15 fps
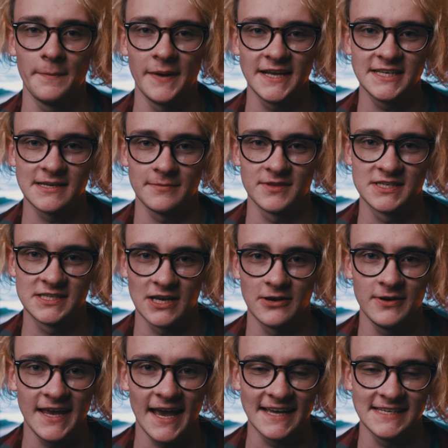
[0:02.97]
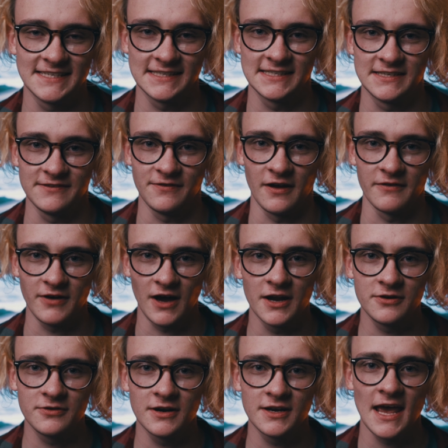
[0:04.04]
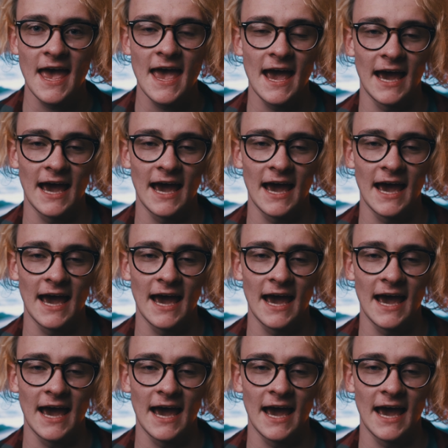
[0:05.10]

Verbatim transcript: picked up the Sony a6500,